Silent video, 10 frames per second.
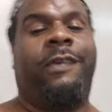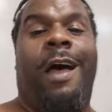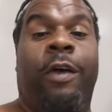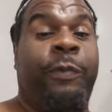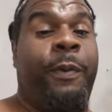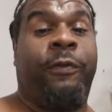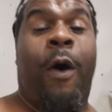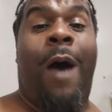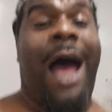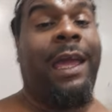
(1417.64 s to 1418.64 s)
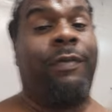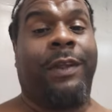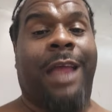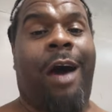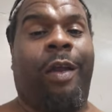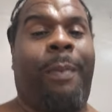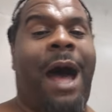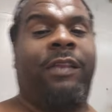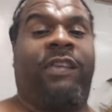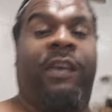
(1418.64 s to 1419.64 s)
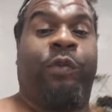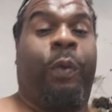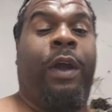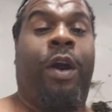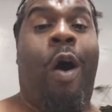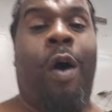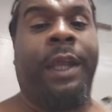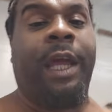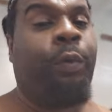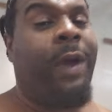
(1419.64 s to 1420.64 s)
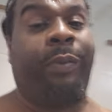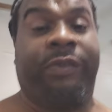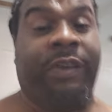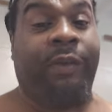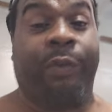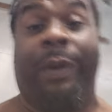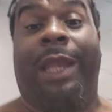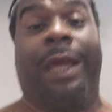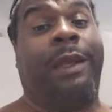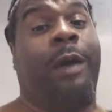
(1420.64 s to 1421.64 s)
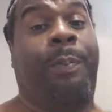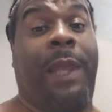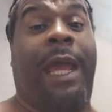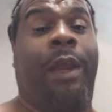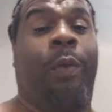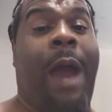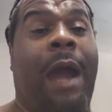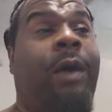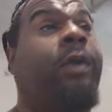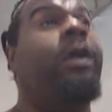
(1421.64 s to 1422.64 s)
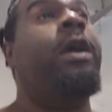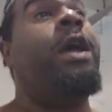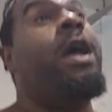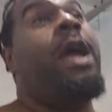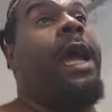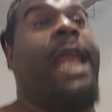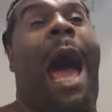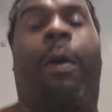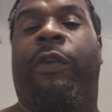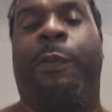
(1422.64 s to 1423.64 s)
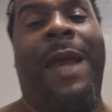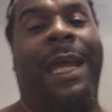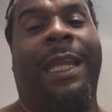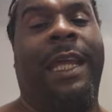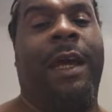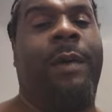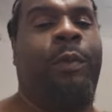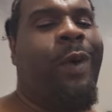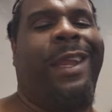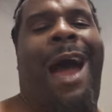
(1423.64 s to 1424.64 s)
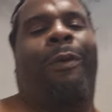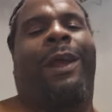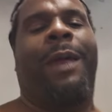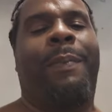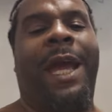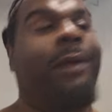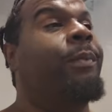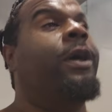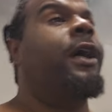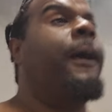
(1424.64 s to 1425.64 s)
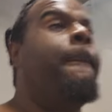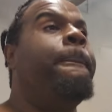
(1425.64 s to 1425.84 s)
of songs before I even thought about just recording it. We was just really in here playing around, and I was bidding him. Well, not really bidding, but